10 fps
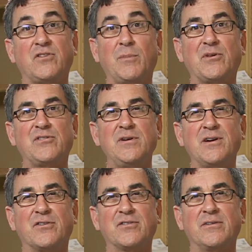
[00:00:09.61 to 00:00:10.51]
It's almost New
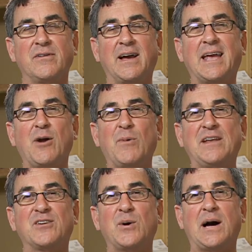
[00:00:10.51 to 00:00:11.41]
Year's. I can't
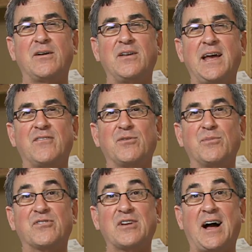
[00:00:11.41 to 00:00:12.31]
wait to go out and have
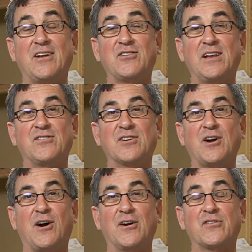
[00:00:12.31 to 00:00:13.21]
some scotch and
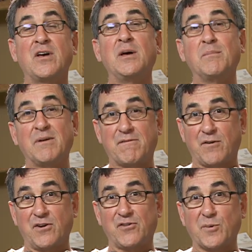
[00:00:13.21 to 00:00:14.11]
cigars. But
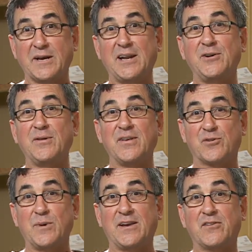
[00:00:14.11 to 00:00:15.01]
first, we're gonna do
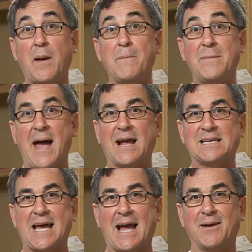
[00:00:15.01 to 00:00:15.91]
this week's
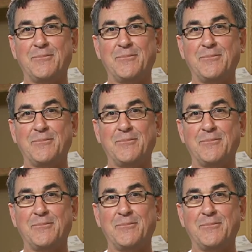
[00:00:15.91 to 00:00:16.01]
Pach-Attack.